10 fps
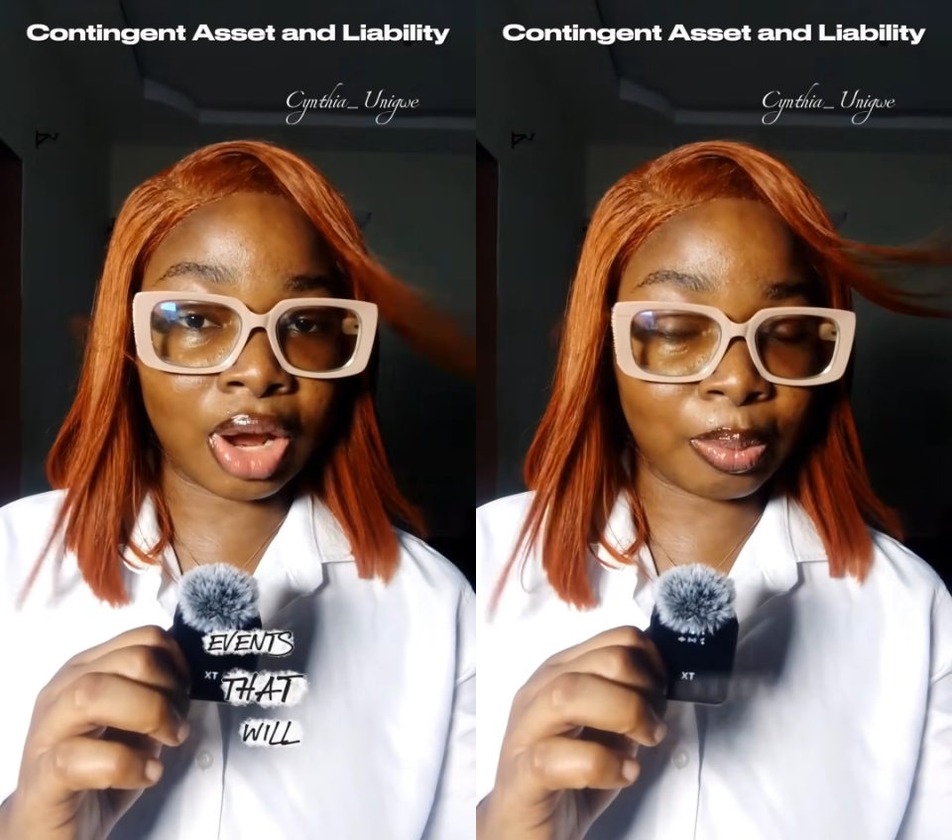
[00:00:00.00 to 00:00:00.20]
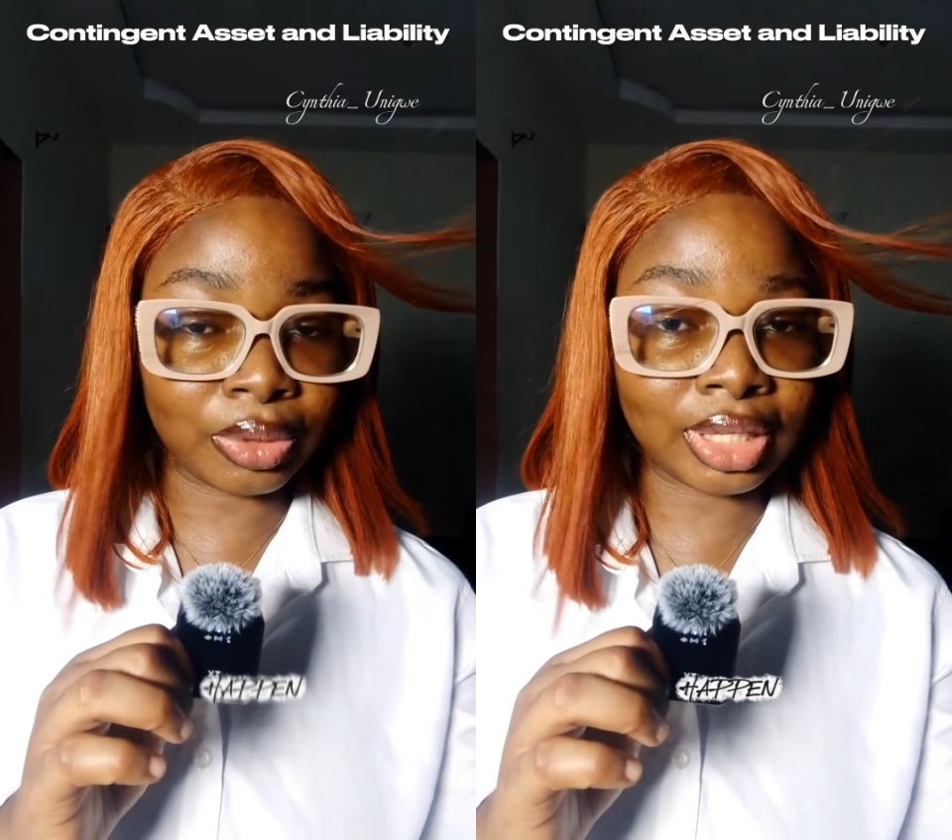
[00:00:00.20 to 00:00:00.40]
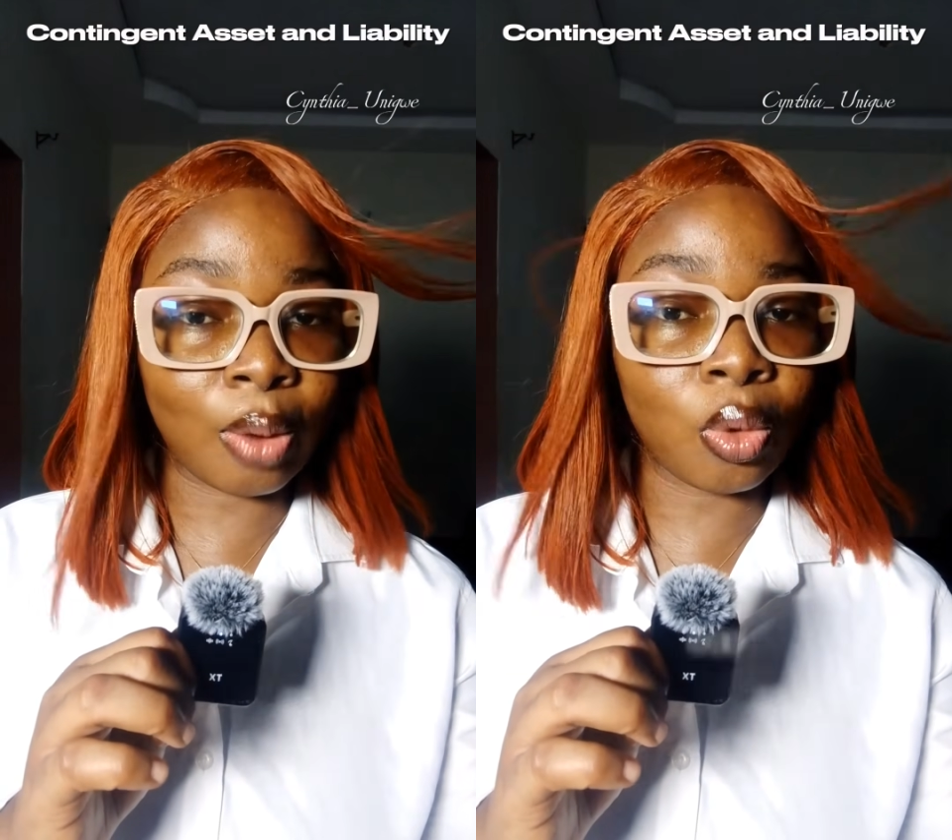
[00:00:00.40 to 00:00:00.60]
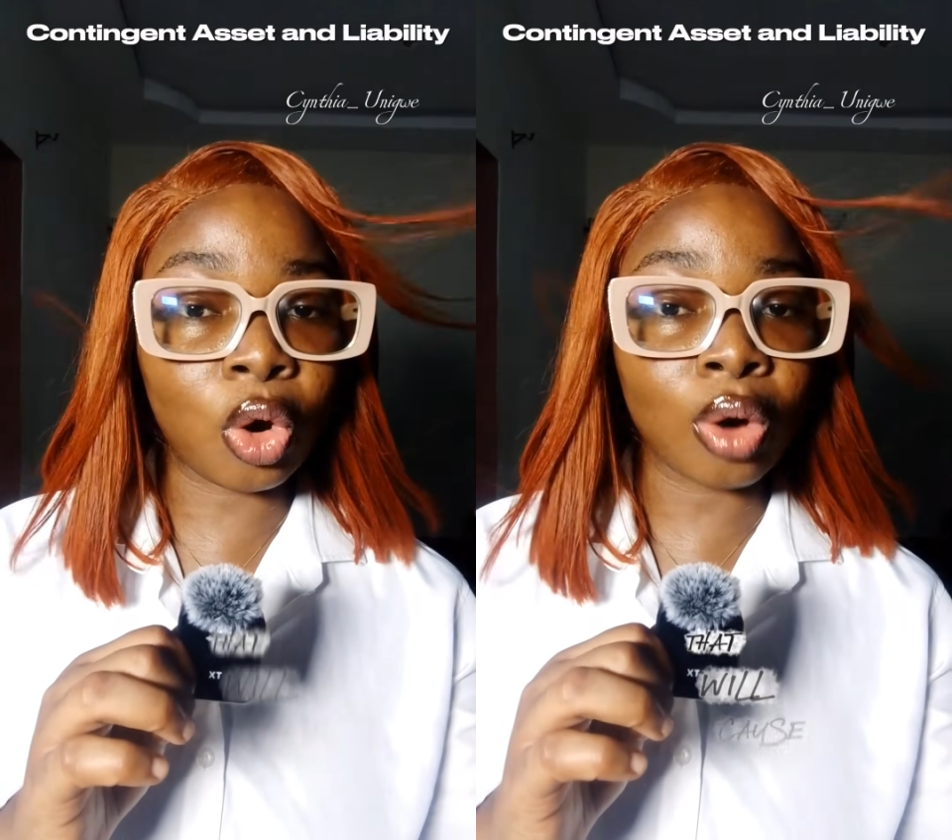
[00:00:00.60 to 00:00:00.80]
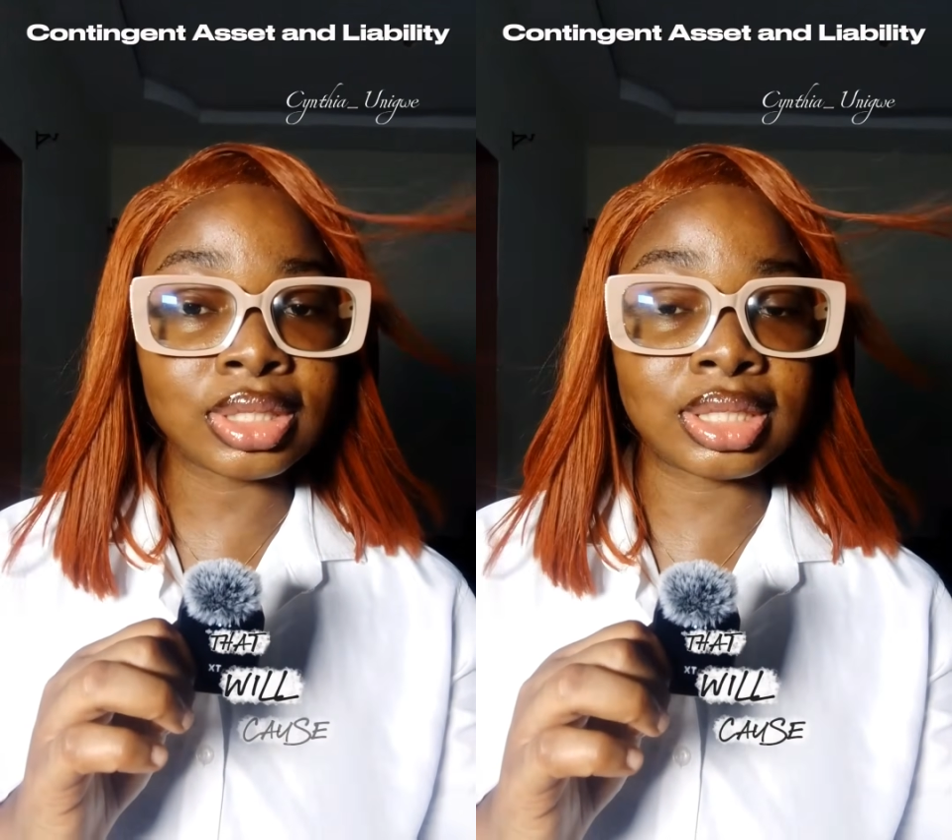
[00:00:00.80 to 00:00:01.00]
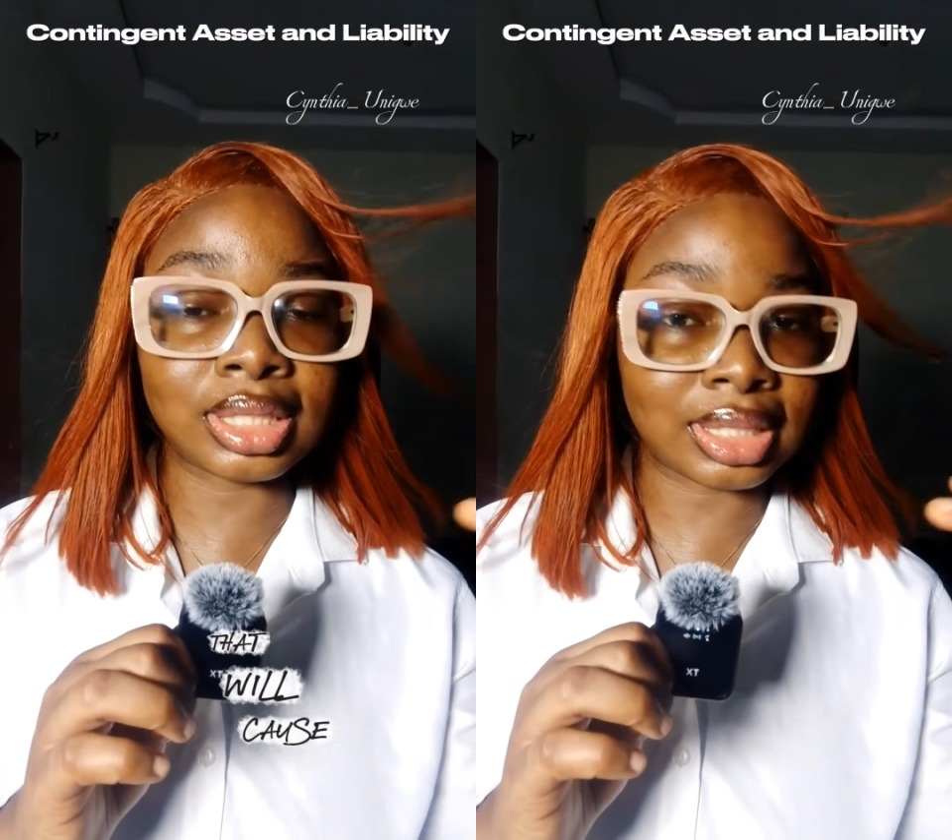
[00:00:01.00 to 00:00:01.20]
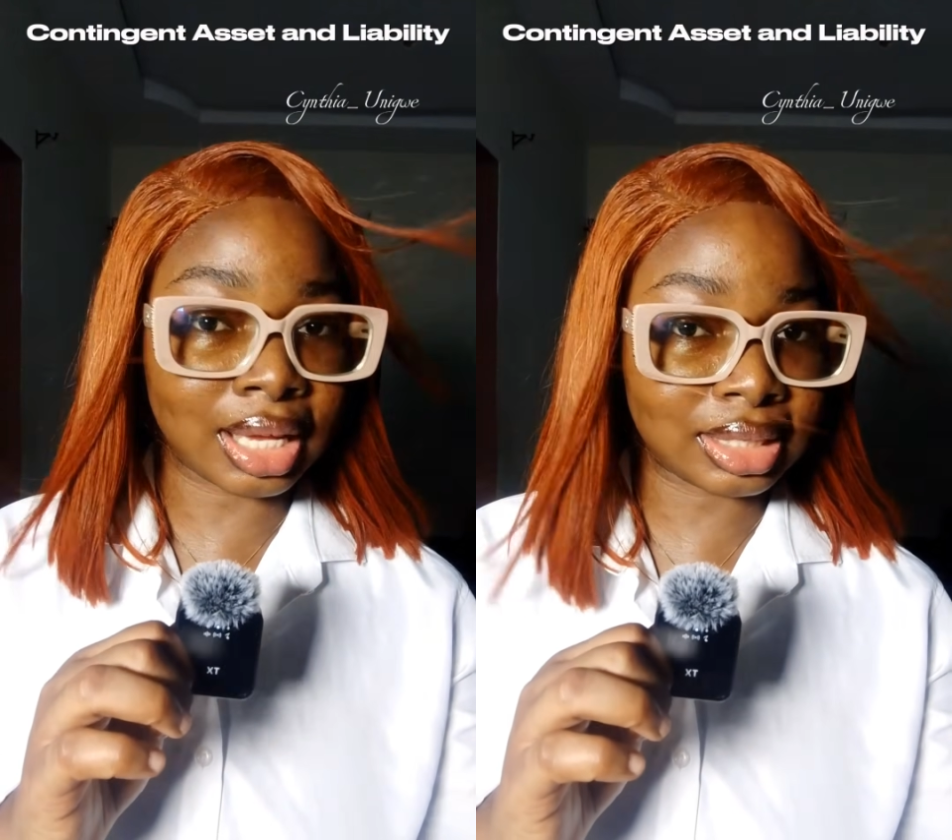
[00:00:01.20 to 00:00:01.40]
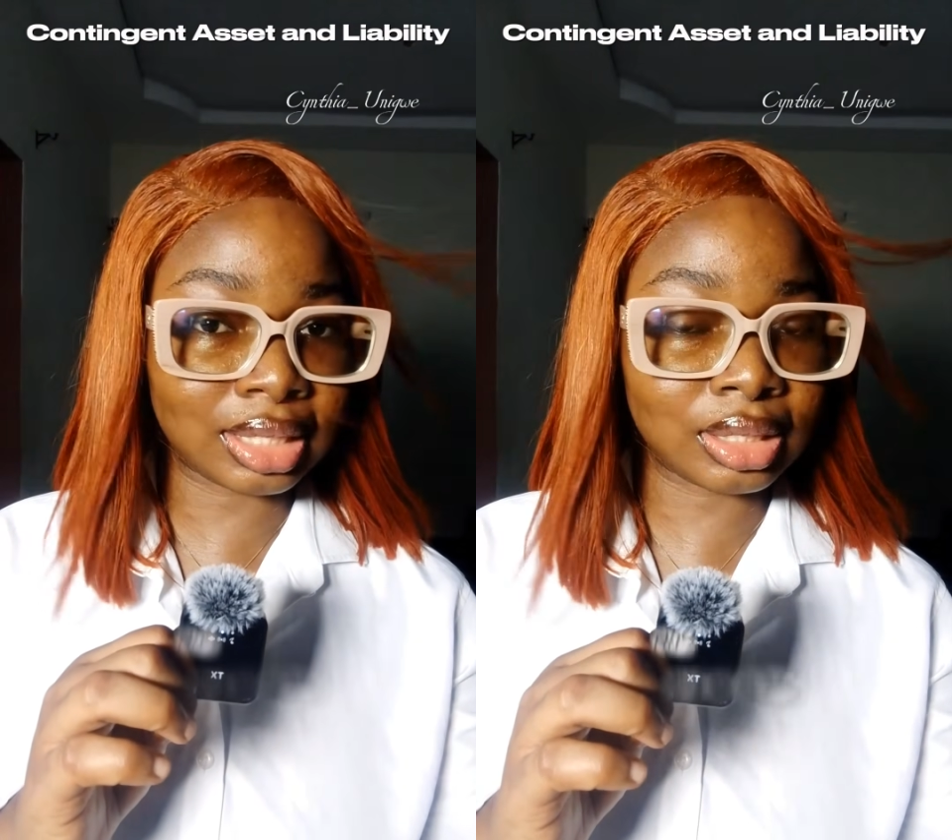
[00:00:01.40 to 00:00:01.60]
happen that will cause these
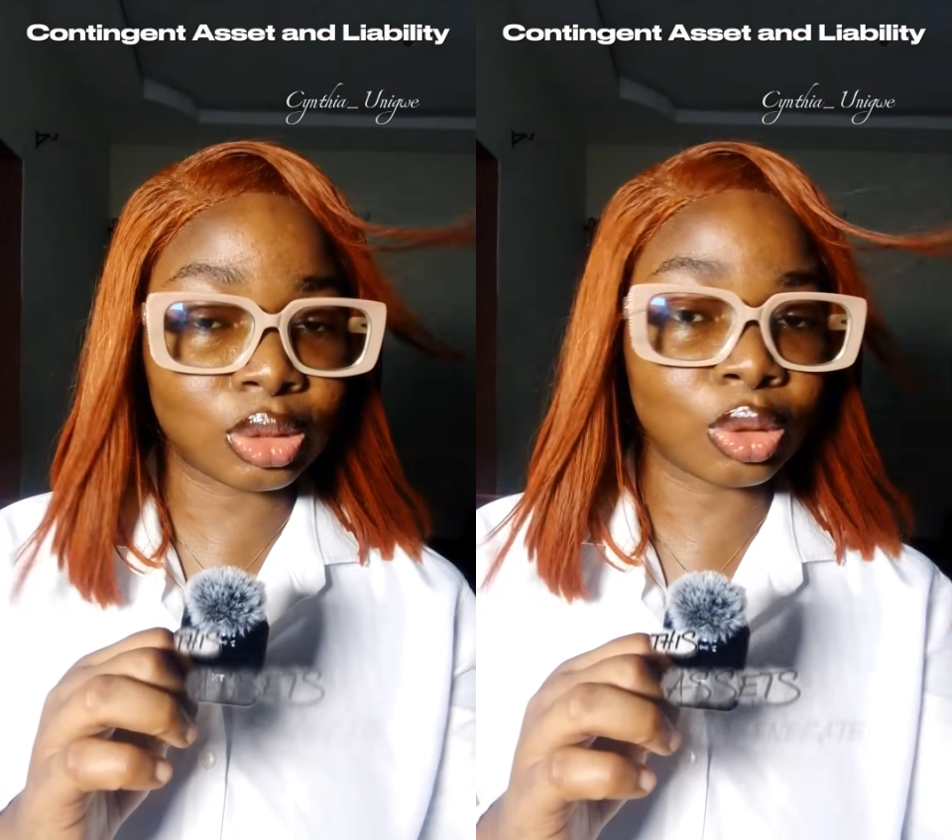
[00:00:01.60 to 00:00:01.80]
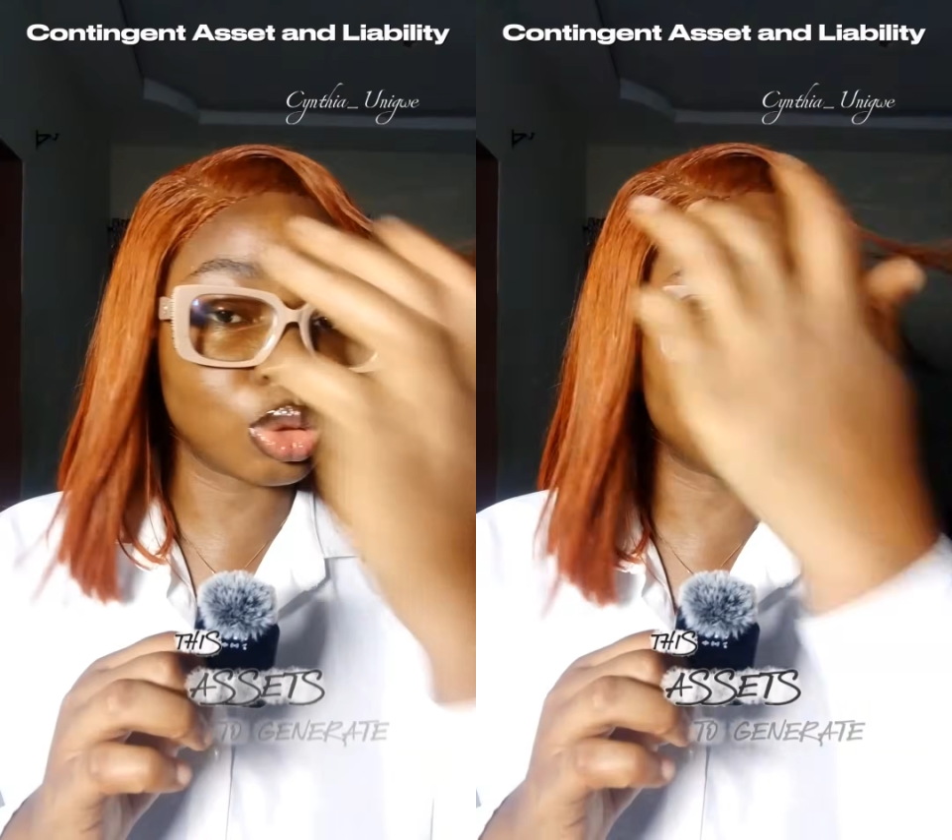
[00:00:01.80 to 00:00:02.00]
assets